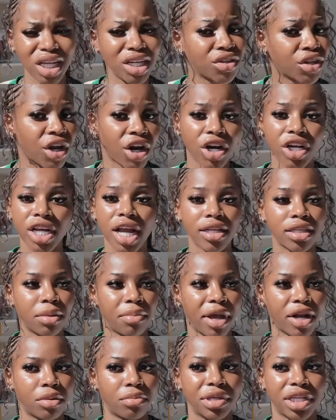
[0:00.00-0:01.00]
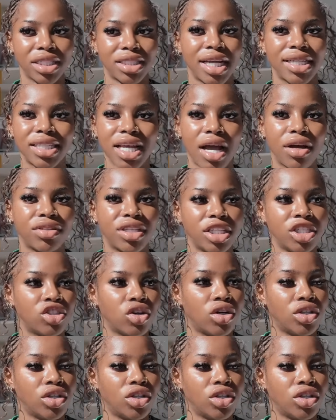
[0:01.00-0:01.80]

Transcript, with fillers: The earlier the better because that's how these